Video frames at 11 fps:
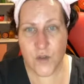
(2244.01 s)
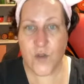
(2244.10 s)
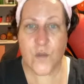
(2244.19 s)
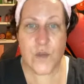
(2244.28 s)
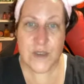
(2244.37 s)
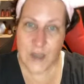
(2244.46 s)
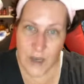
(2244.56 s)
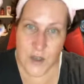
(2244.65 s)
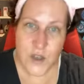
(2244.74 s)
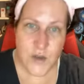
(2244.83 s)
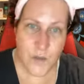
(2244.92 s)
You're
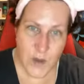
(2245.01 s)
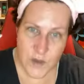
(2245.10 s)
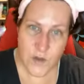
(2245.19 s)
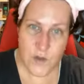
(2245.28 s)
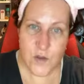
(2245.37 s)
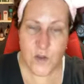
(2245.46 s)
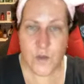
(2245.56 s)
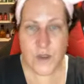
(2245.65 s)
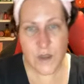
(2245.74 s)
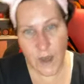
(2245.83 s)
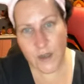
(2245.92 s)
massaging muscles. You're
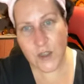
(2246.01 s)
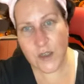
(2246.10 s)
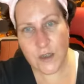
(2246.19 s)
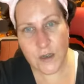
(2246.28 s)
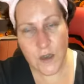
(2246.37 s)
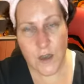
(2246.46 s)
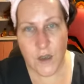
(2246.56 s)
massaging